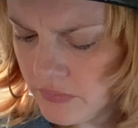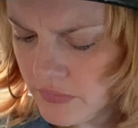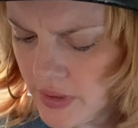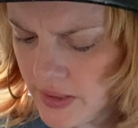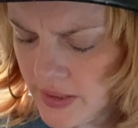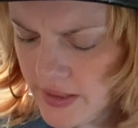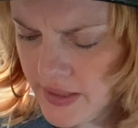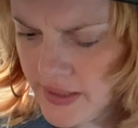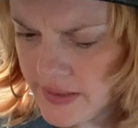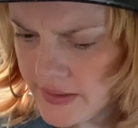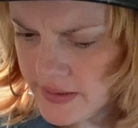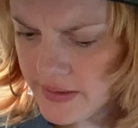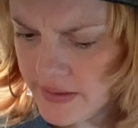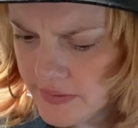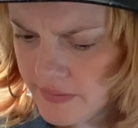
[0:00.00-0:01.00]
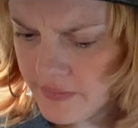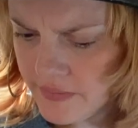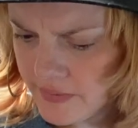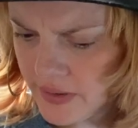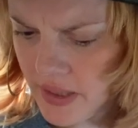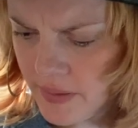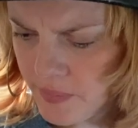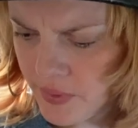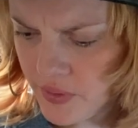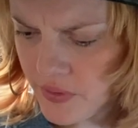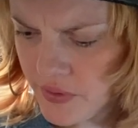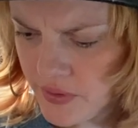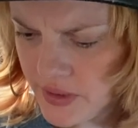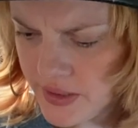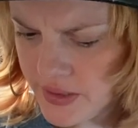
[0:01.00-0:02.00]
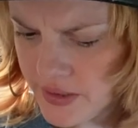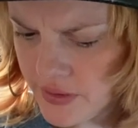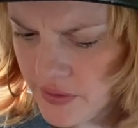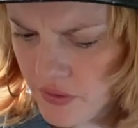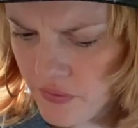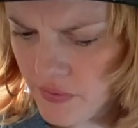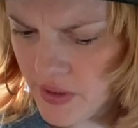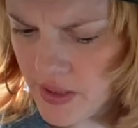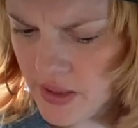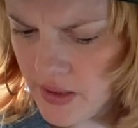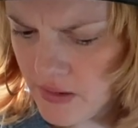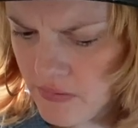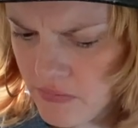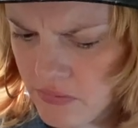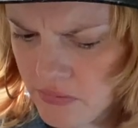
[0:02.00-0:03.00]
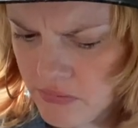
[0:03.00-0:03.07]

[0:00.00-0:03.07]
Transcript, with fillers: Anything else Capricorn needs to know right now?